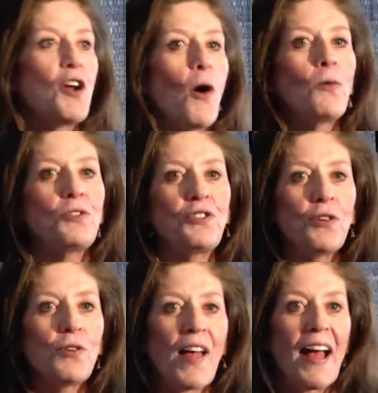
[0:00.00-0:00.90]
Don't
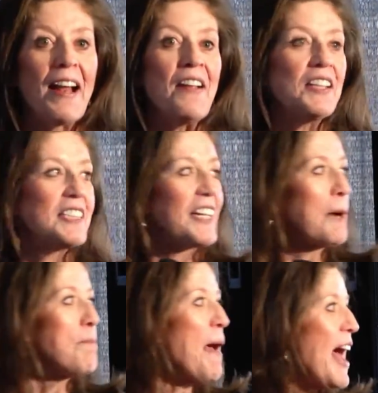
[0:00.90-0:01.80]
do that. It's like
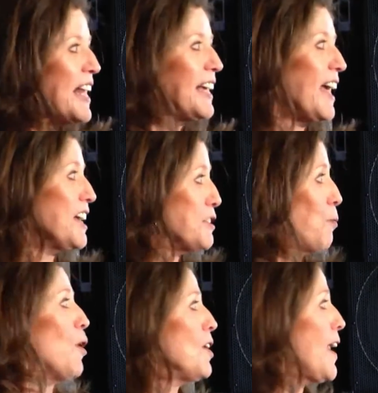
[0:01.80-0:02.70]
a batting cage,
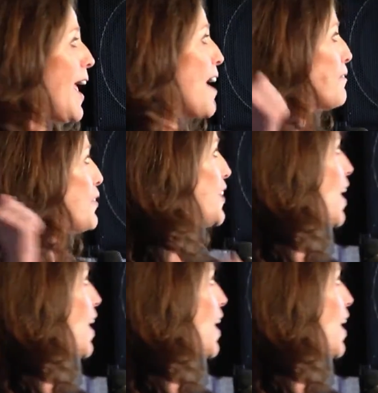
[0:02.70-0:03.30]
one after